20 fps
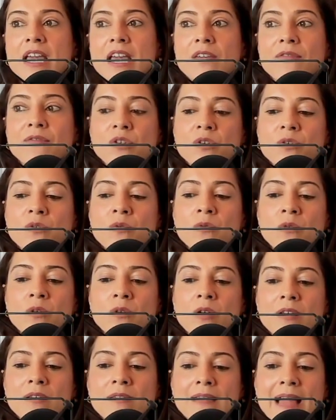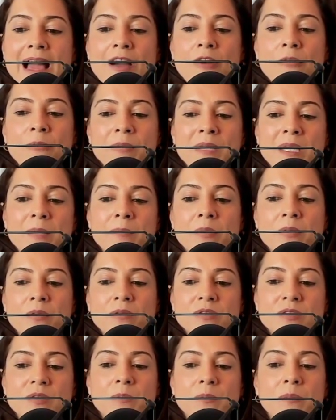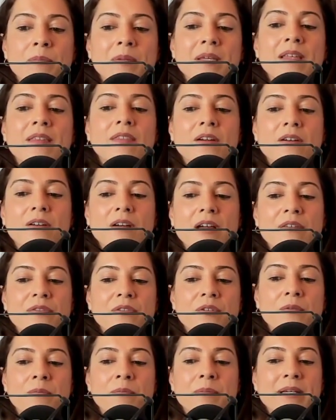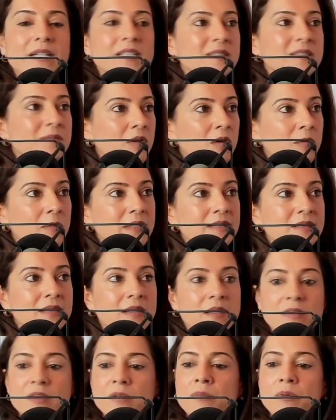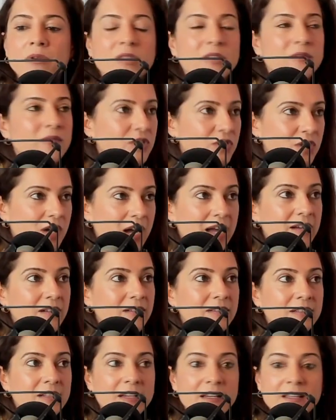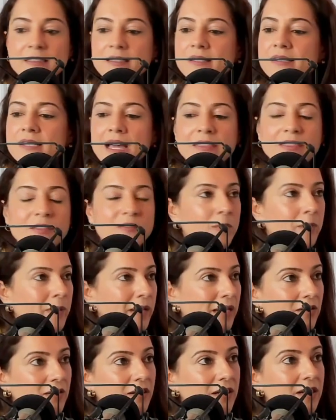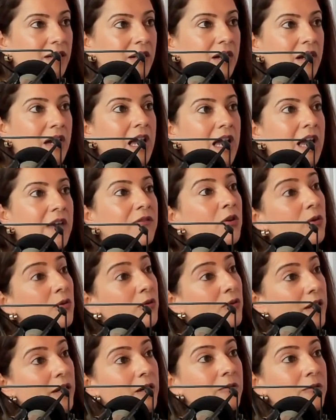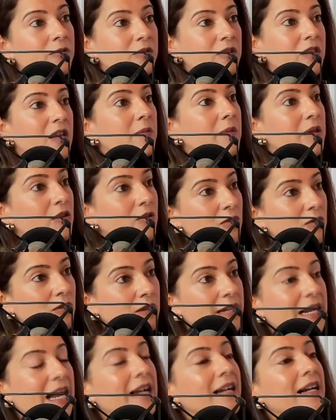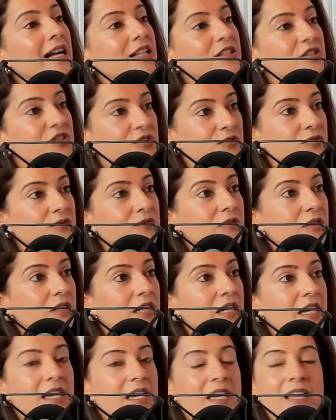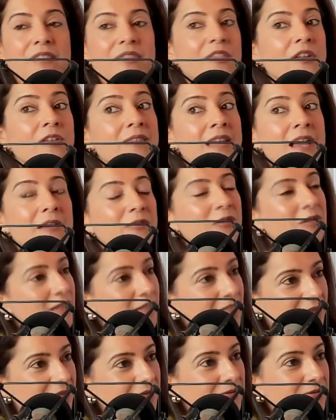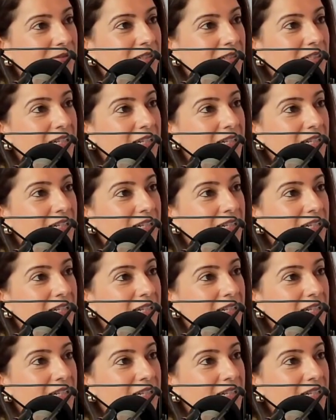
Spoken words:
if you allow people to be there at their biggest moments, the birth of a child, the death of a parent, if you're there for them and you're like, I got you, they'll never leave.